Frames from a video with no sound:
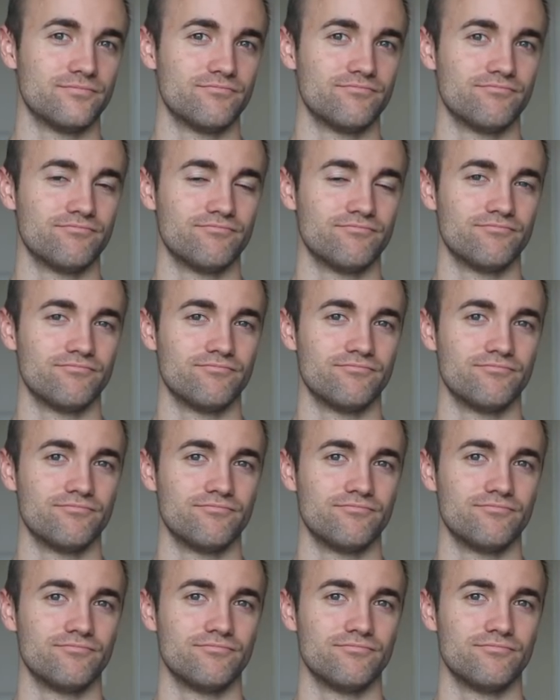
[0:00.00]

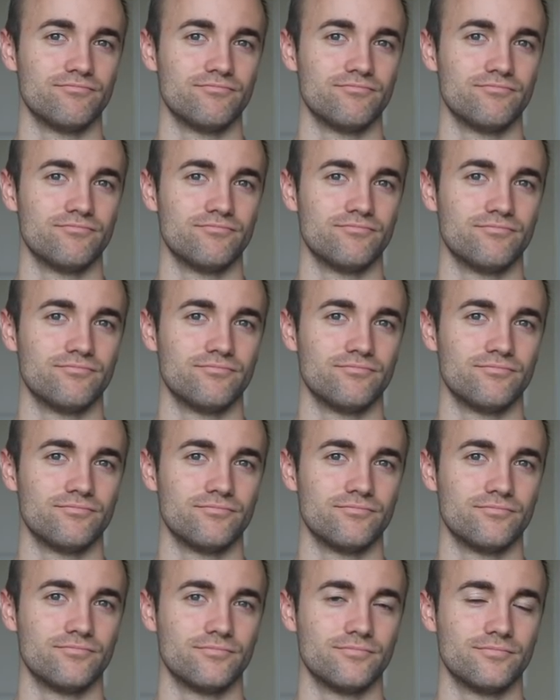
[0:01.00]

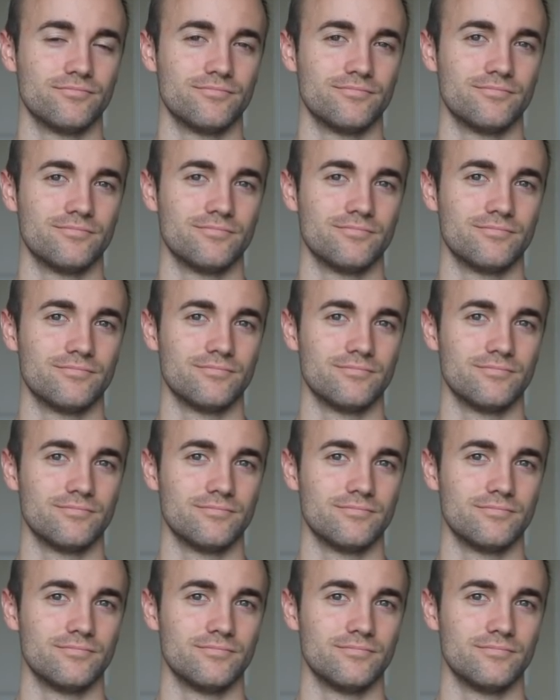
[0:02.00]

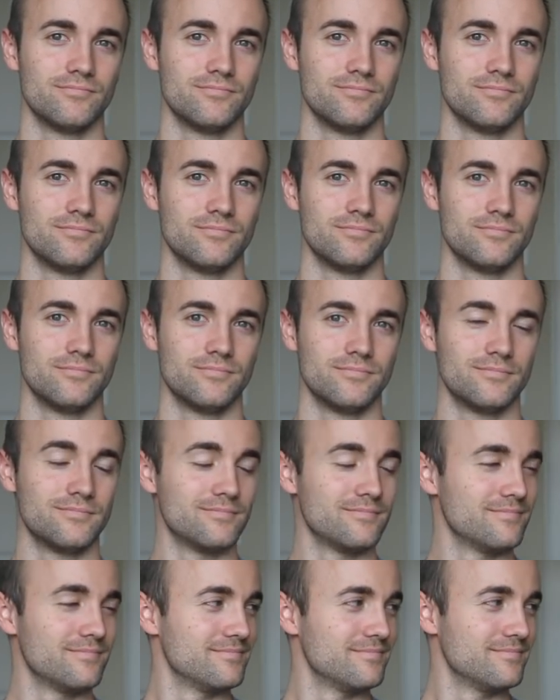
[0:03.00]

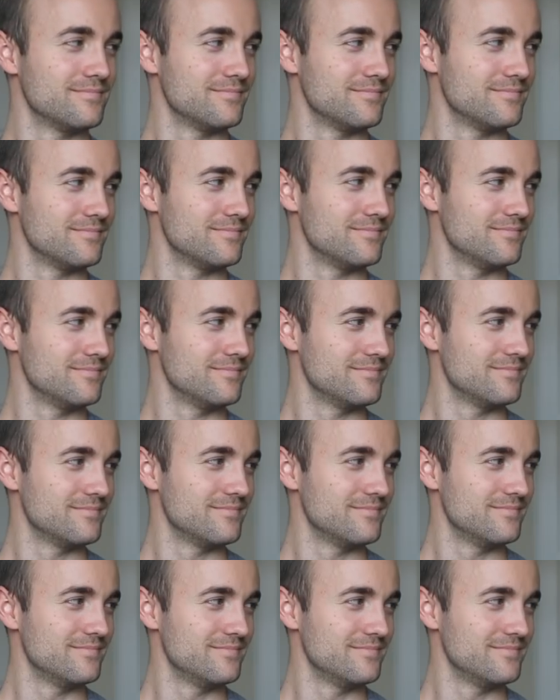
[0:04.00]

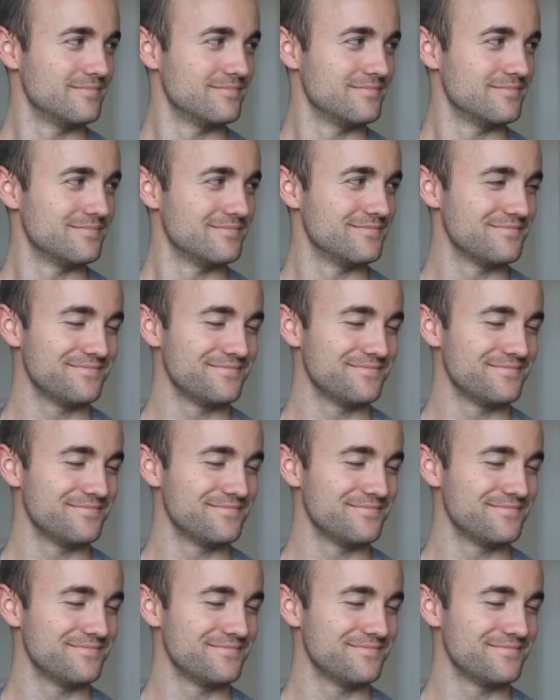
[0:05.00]
[no speech]